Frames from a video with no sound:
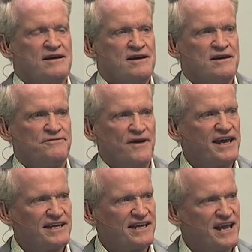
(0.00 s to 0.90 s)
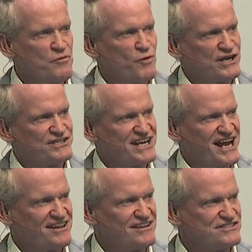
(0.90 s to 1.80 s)
Finally, I want to
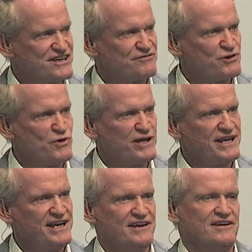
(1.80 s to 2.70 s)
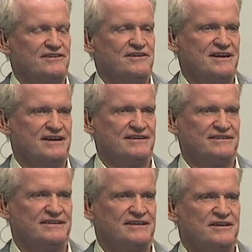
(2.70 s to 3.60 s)
challenge everyone here
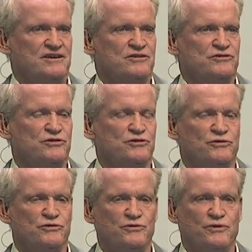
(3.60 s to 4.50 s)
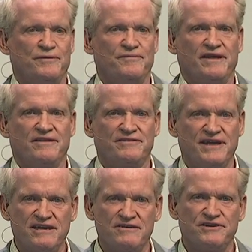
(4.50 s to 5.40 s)
to
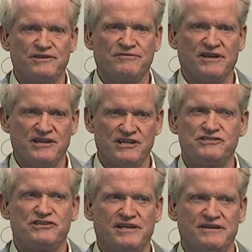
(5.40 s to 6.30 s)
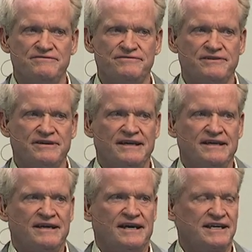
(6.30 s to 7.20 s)
think of an initiative
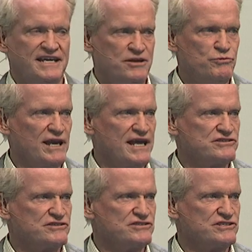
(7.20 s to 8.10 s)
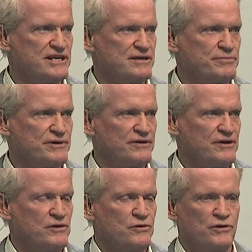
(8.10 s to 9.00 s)
a key relationship
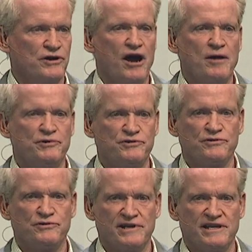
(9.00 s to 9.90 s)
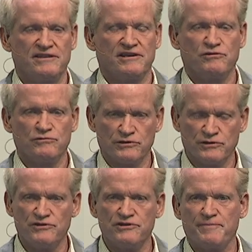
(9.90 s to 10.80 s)
or an opportunity that you
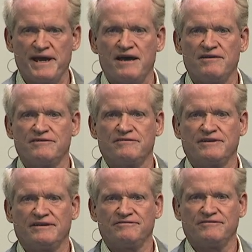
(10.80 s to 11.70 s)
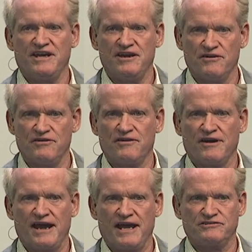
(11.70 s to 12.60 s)
learned about here
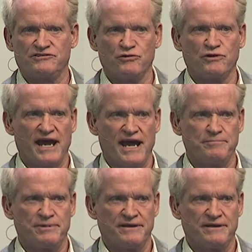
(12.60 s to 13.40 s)
at SOCAP